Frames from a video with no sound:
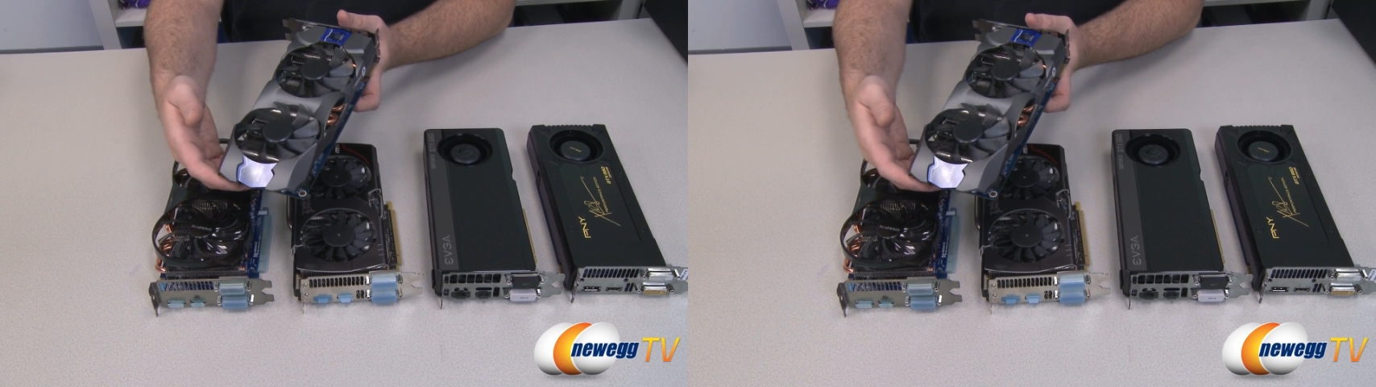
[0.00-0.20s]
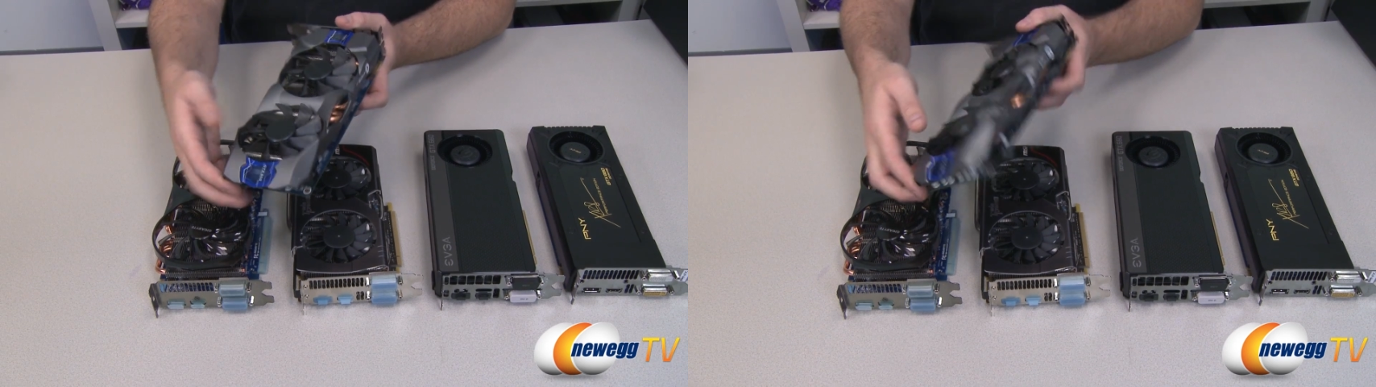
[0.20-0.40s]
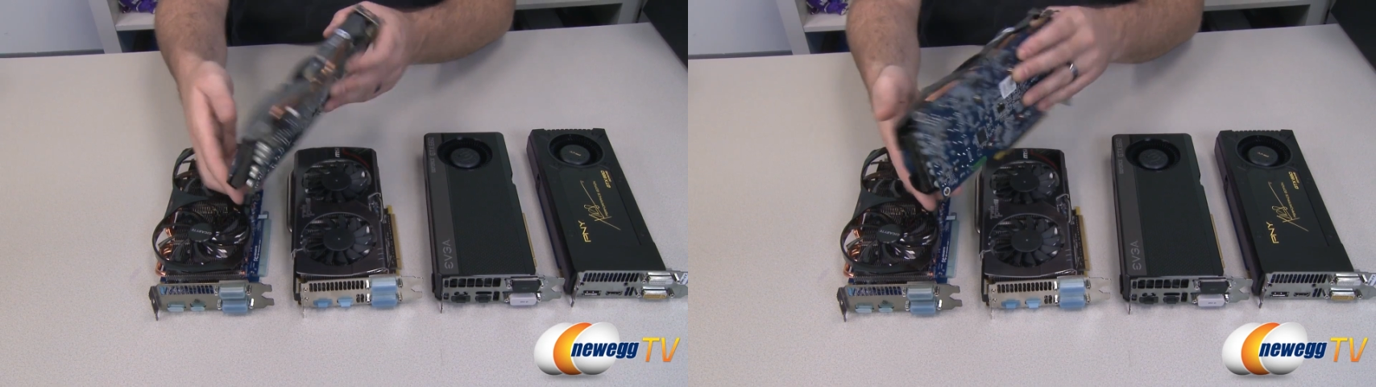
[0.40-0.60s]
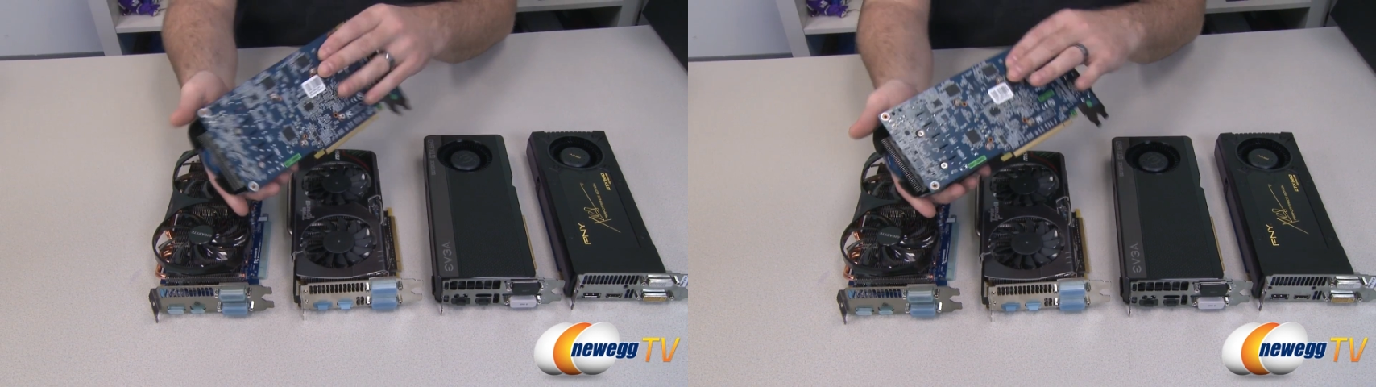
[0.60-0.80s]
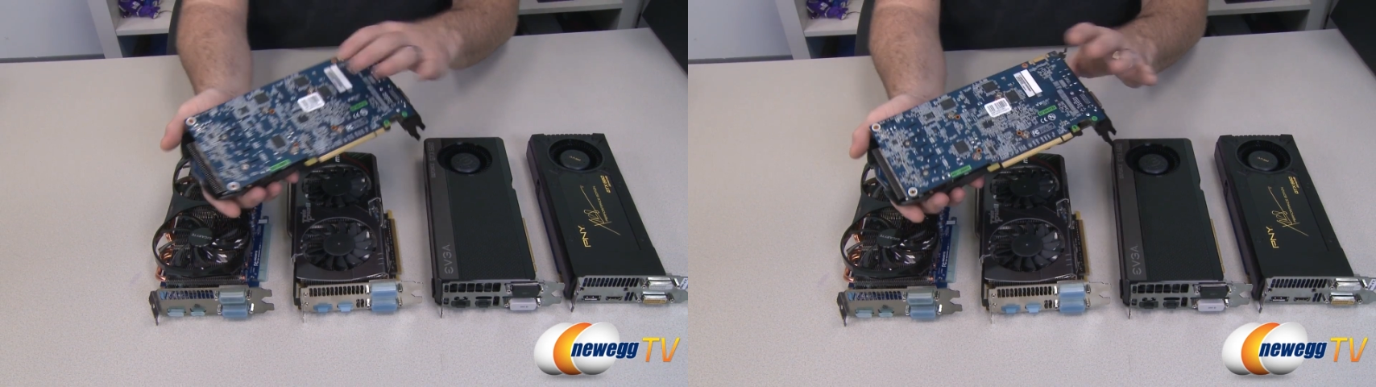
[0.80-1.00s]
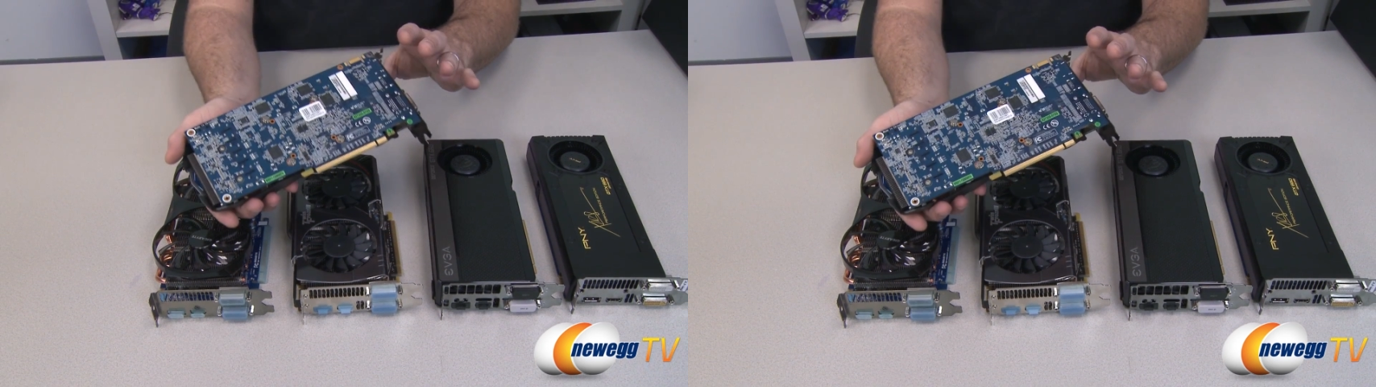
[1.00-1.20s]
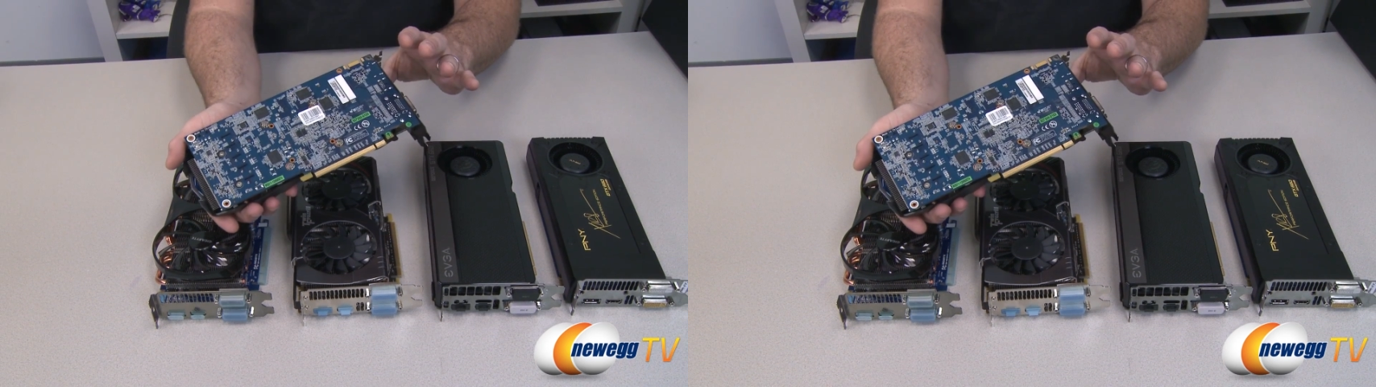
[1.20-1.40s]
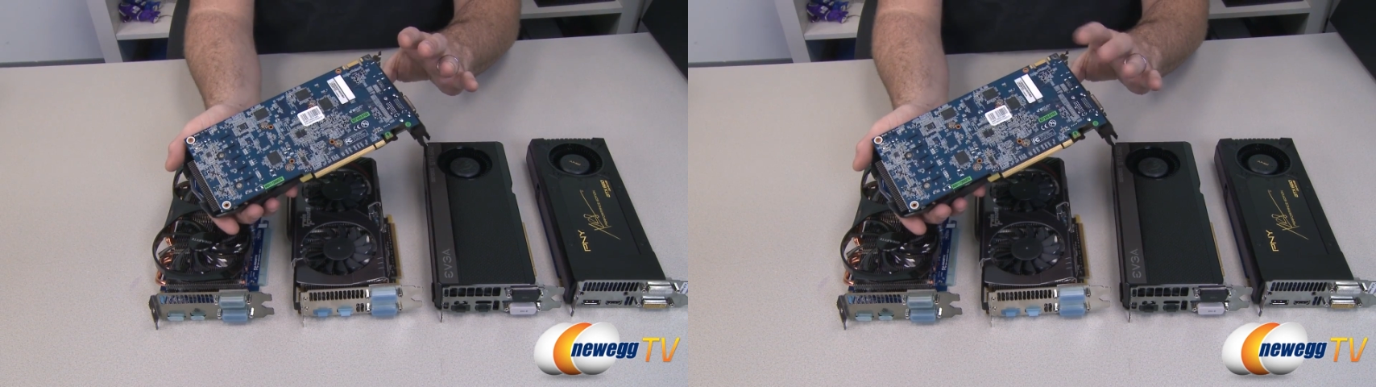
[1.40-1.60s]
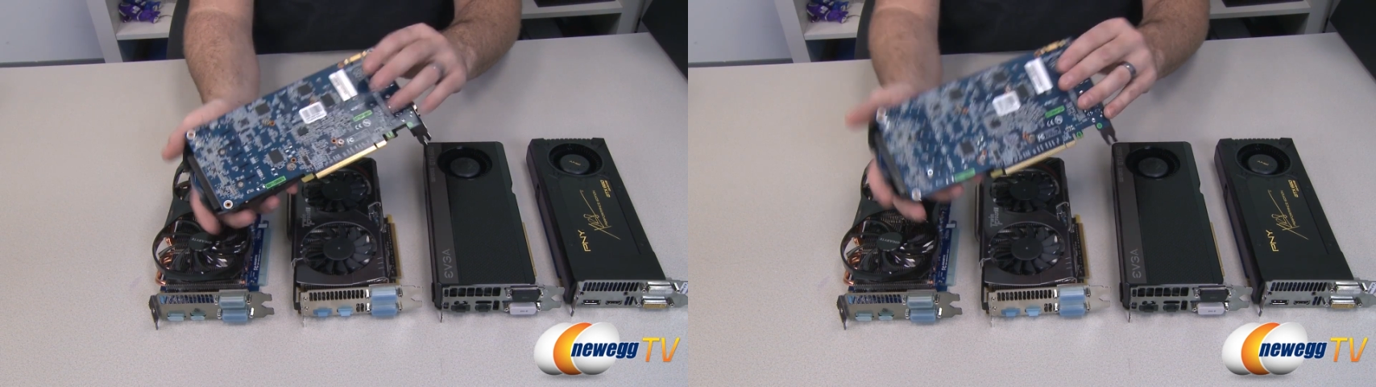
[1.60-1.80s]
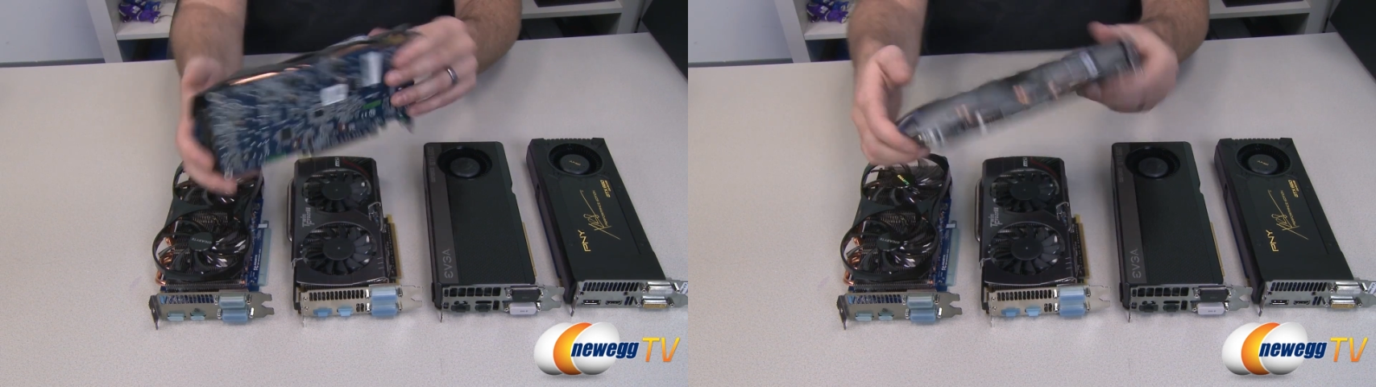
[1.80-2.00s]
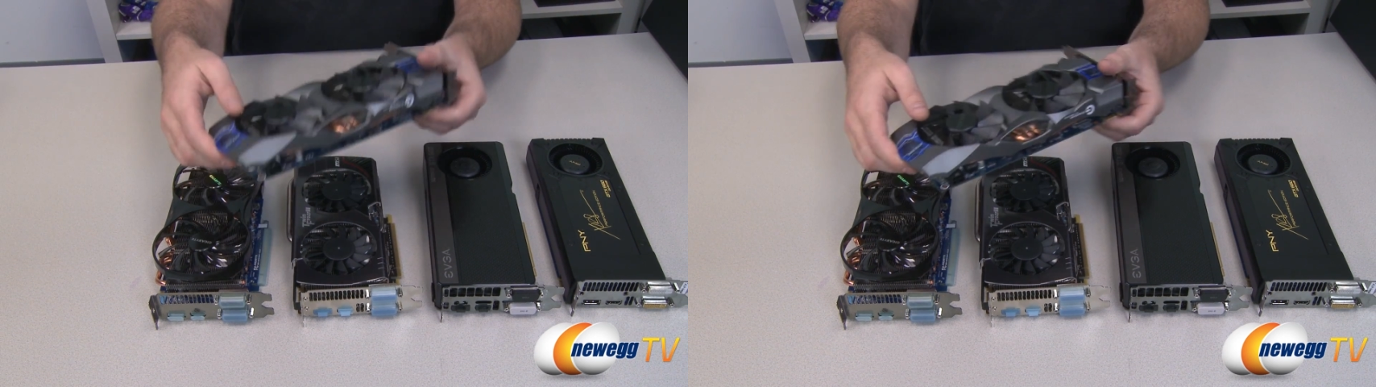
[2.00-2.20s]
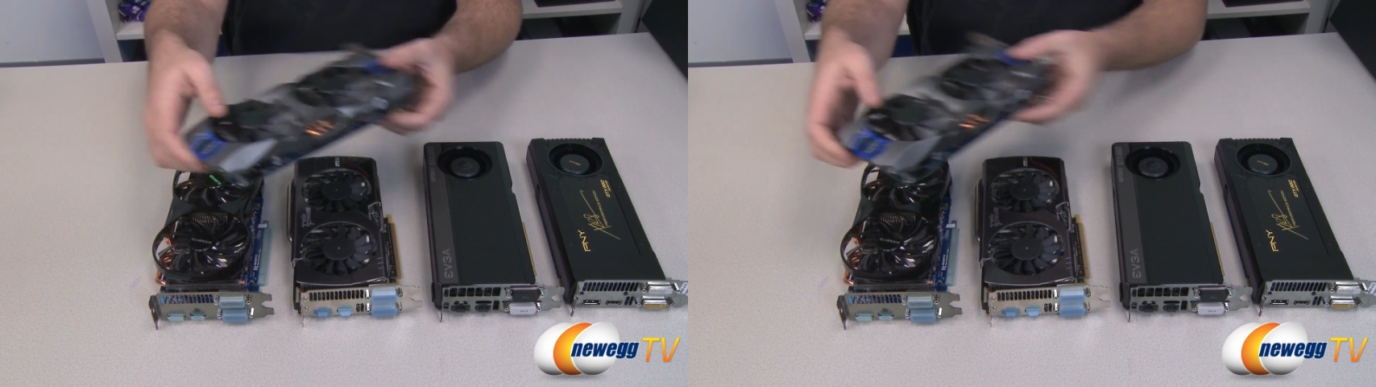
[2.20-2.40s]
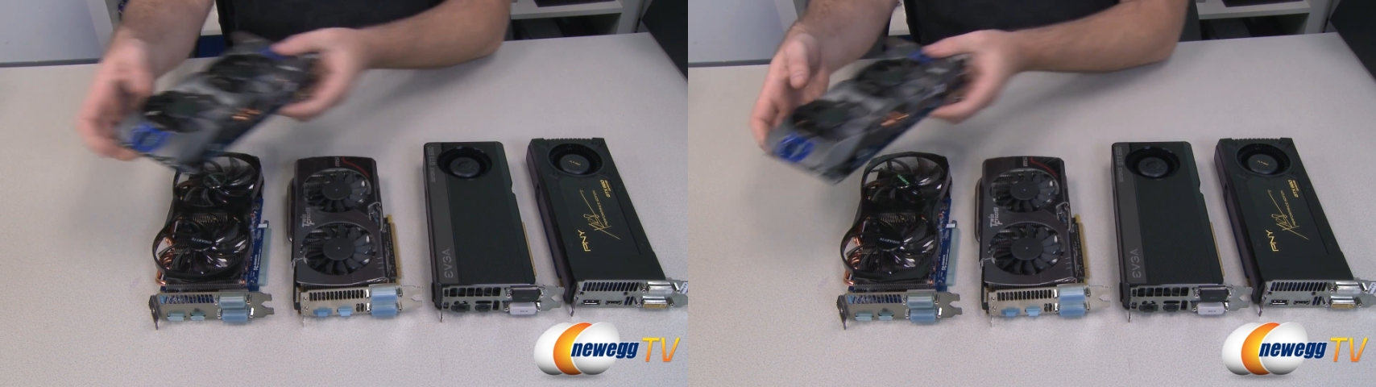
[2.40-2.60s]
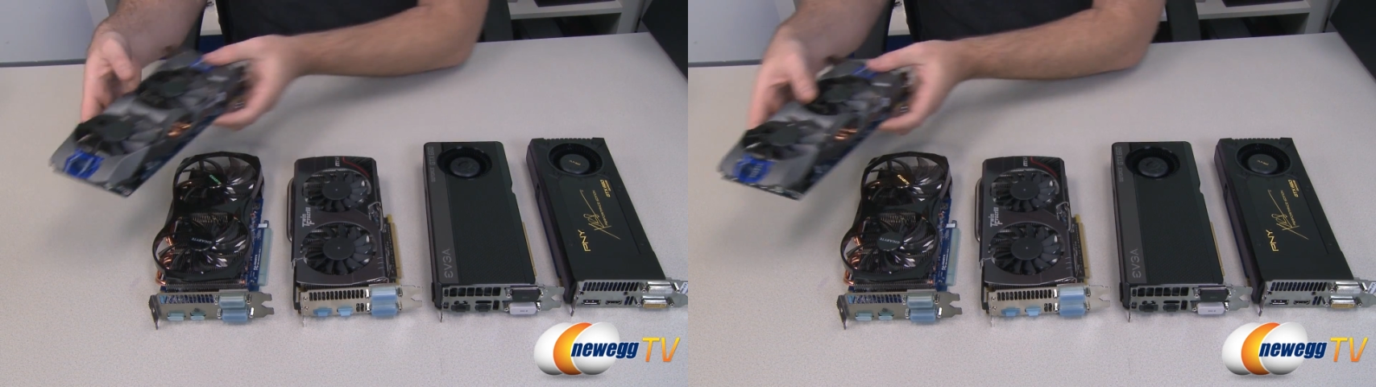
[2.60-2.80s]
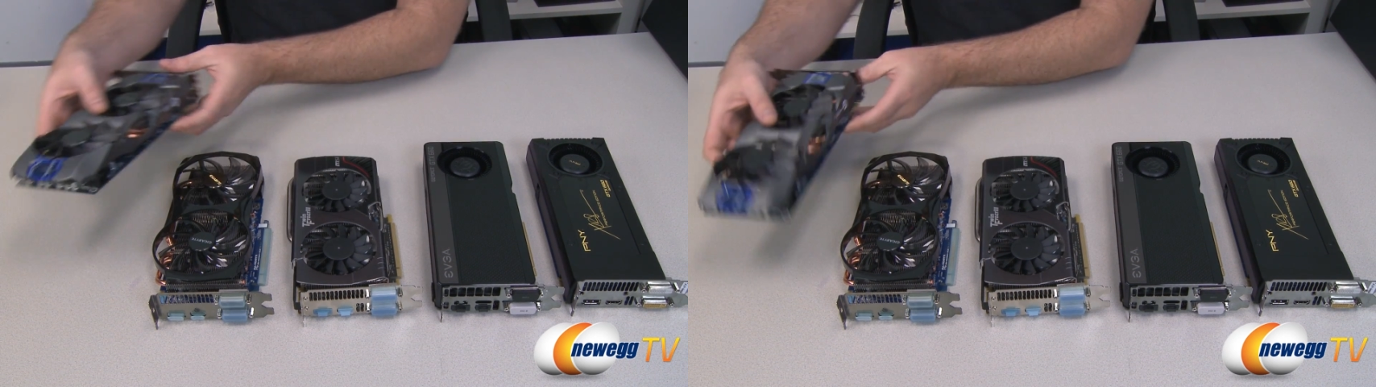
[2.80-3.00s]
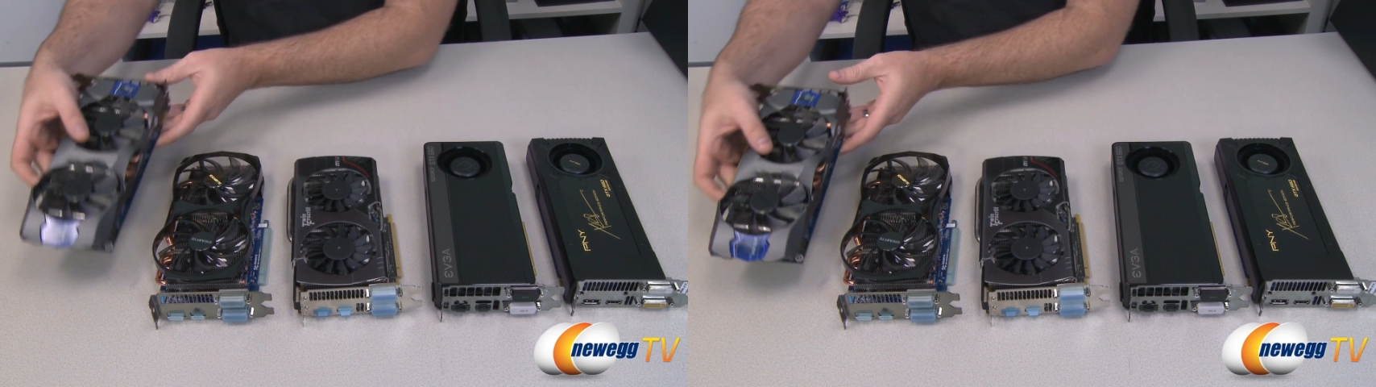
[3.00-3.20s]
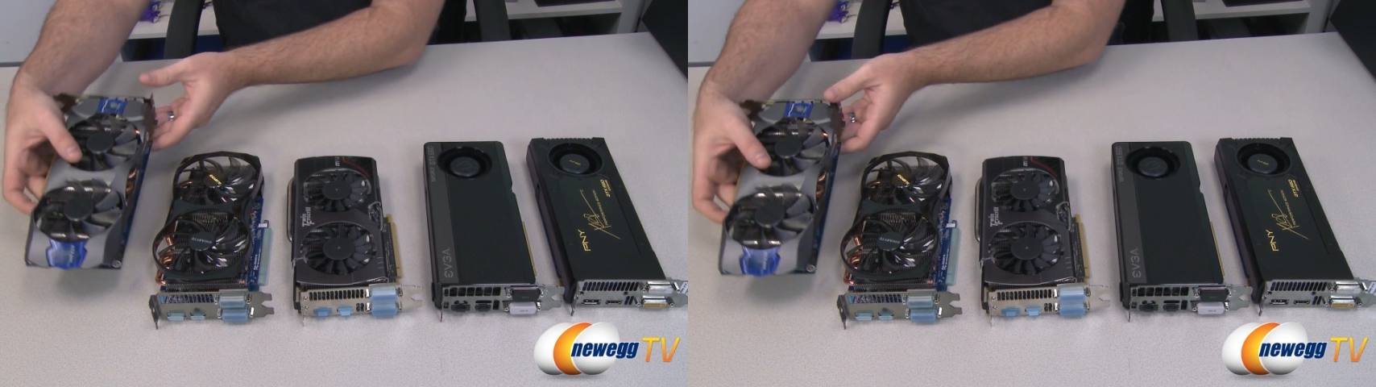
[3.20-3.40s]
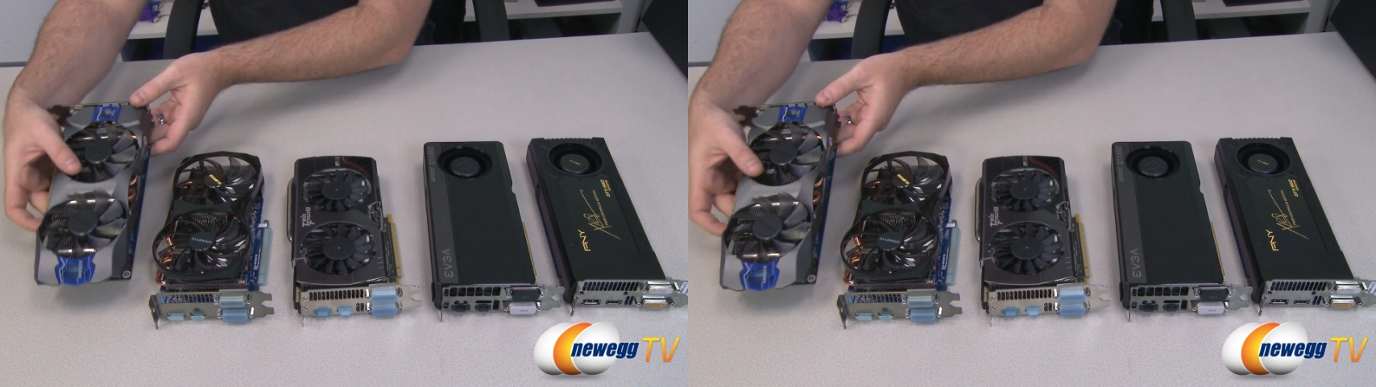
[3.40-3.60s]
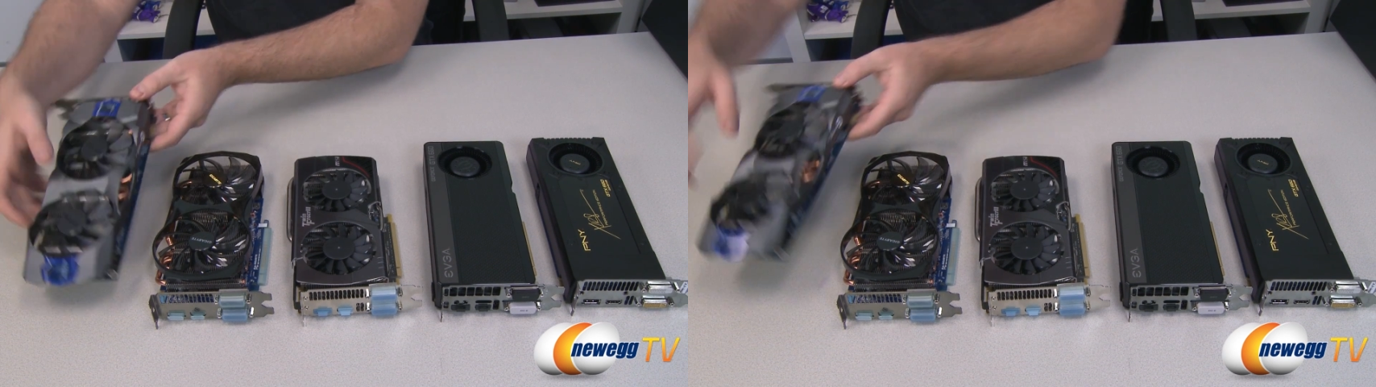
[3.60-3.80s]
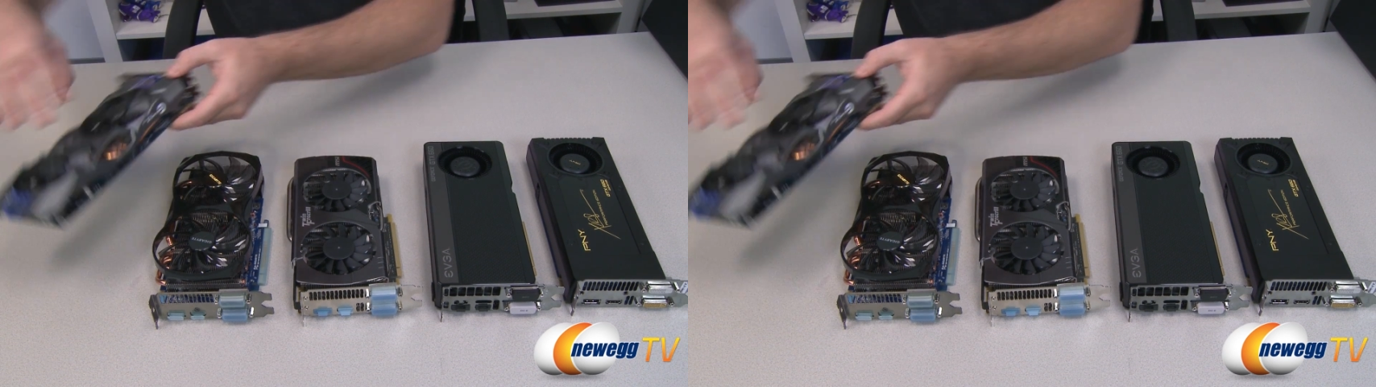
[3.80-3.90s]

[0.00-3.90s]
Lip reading: Nobody's mouth can be seen.